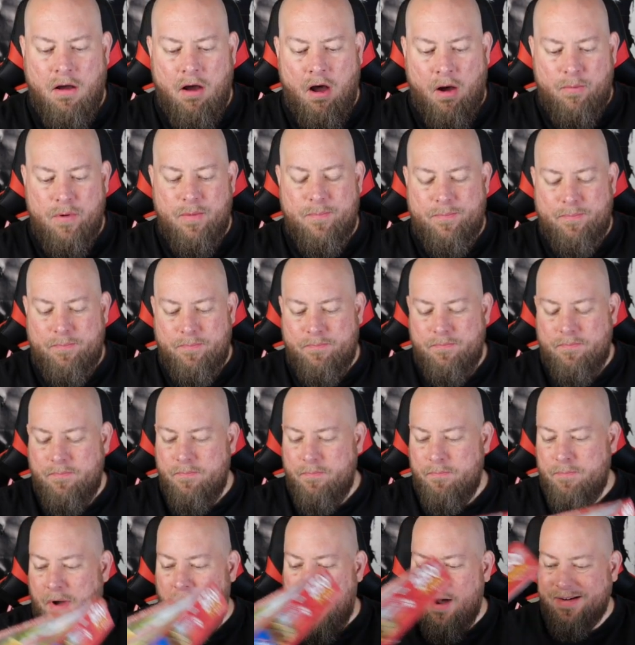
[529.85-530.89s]
Open
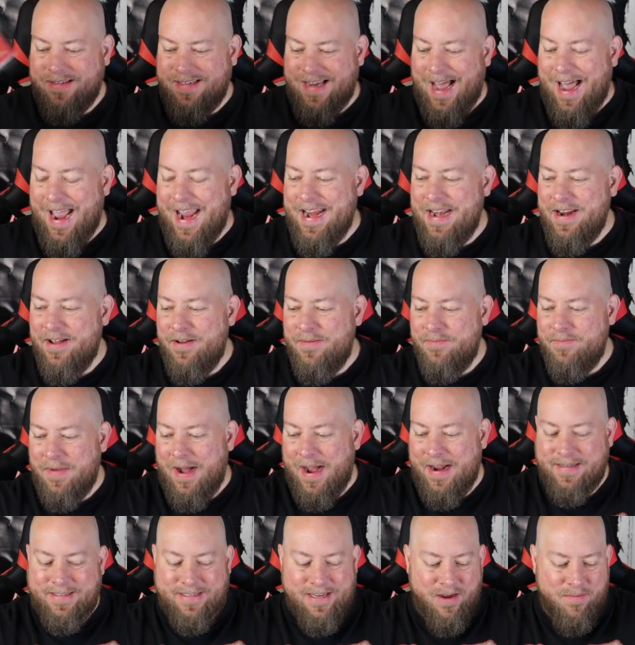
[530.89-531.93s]
box item.
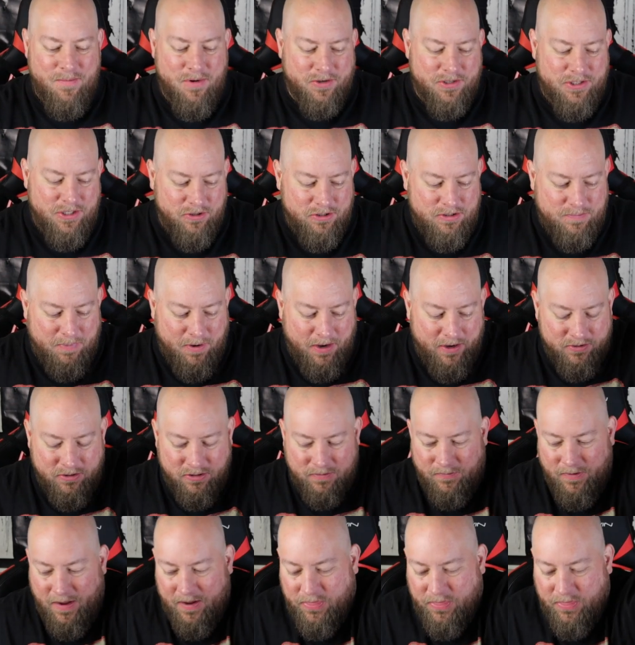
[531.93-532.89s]
I sell most used puzzles for